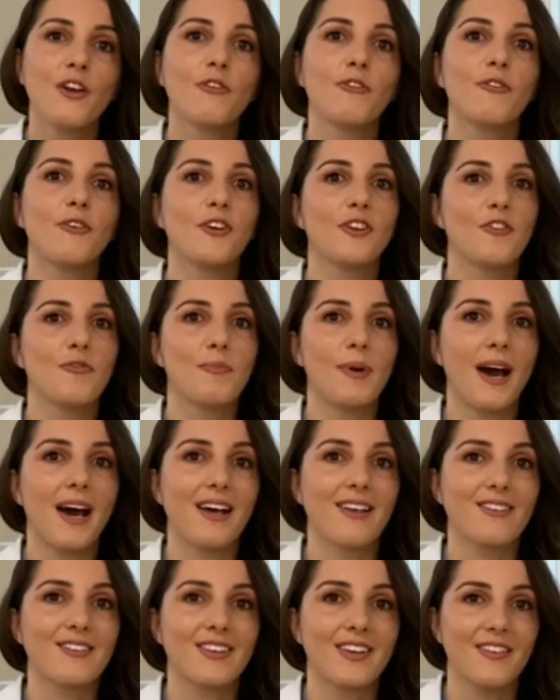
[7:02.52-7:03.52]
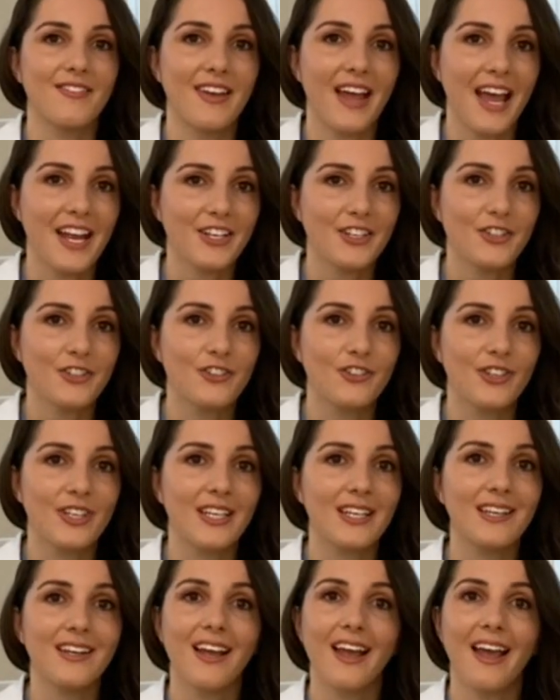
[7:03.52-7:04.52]
full of positive
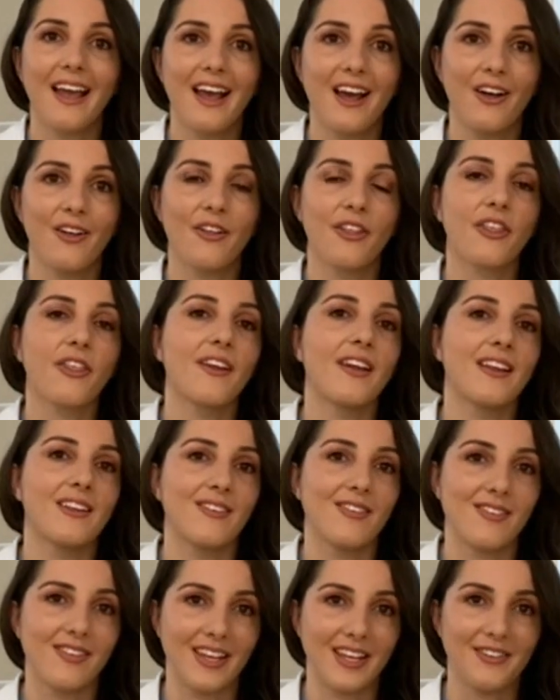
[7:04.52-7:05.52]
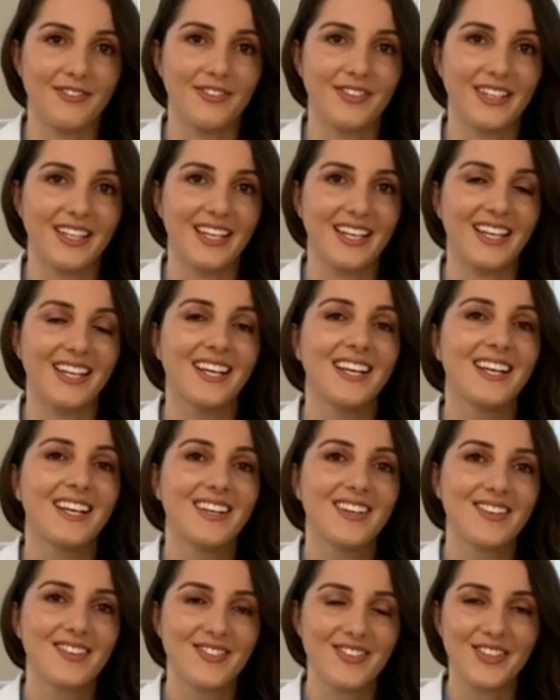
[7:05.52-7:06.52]
energy, health, and safety.
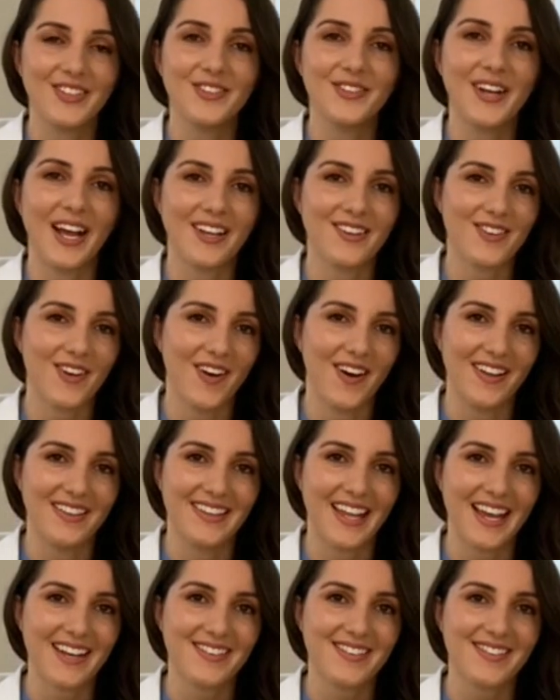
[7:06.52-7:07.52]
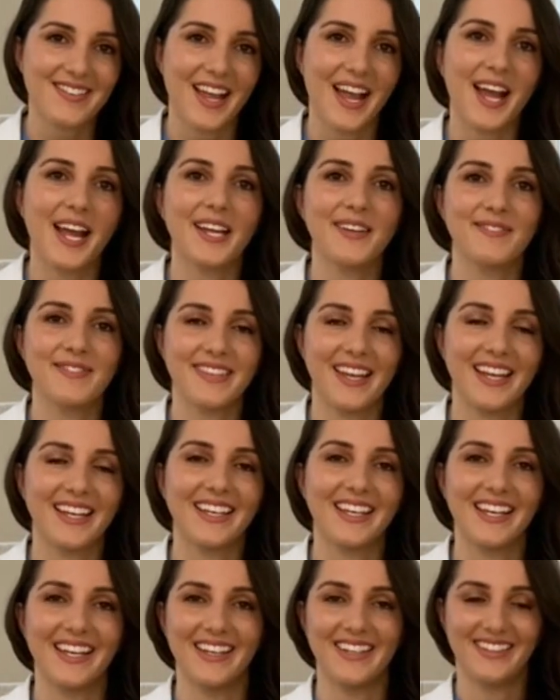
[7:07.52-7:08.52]
See you guys all next time. Take
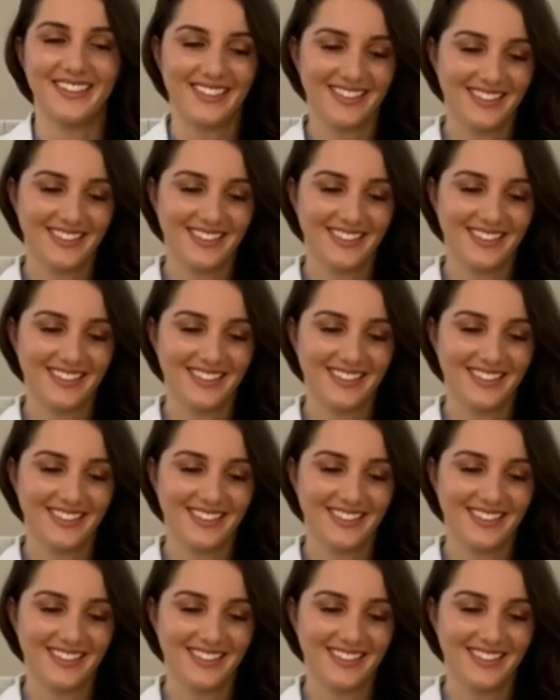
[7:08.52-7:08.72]
care.